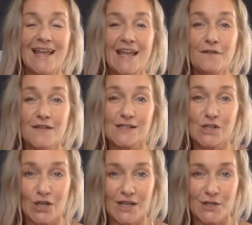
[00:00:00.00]
If it's
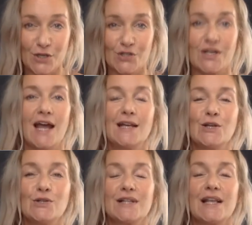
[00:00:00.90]
looking good and it
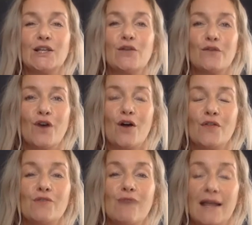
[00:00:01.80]
looks like you've got
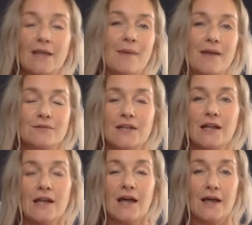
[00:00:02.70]
the right amount
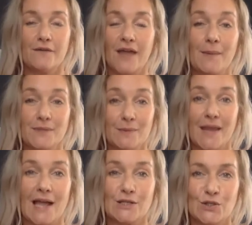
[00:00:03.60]
of capital
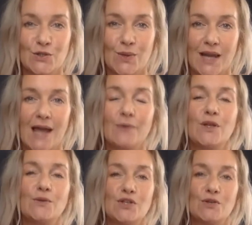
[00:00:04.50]
behind you to allow
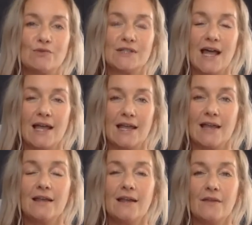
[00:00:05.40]
you to
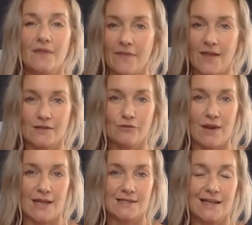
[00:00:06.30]
retire, then that's
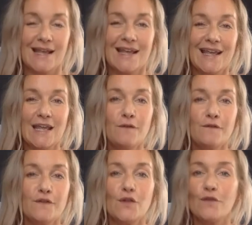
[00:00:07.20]
great.
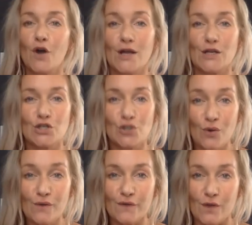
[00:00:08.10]
If you've got any
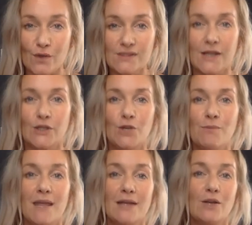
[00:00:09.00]
shortfalls and you
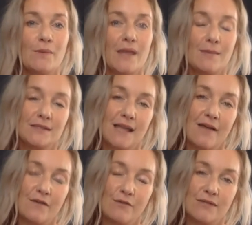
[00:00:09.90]
may not be able to
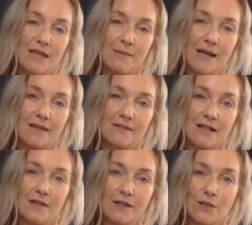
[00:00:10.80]
have the retirement
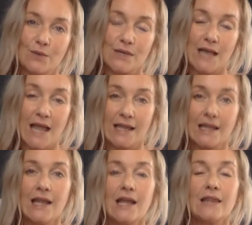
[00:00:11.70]
lifestyle that you would like,
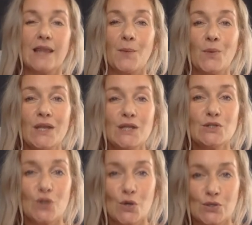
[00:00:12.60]
then we can
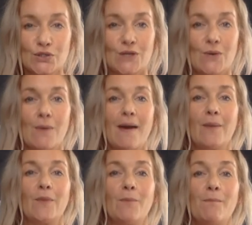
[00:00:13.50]
talk to you
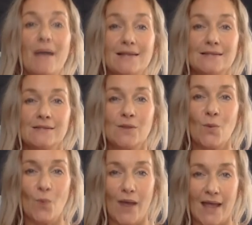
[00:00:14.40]
about the best
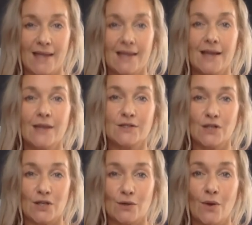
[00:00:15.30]
way
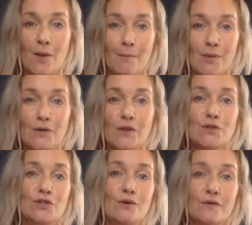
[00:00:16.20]
to plug
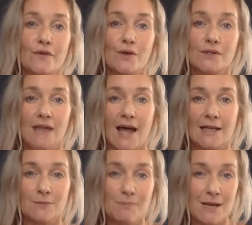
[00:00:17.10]
those shortfalls
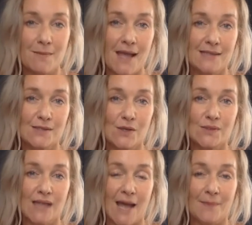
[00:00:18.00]
and minimize
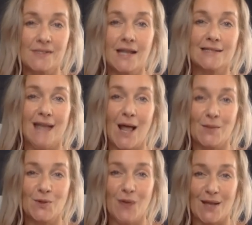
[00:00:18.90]
those gaps to
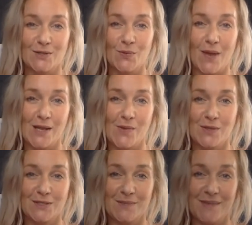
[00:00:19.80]
help you get to where you
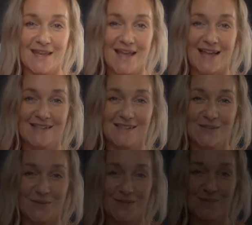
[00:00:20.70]
want to be as
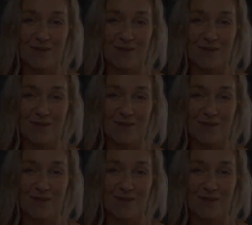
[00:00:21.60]
soon as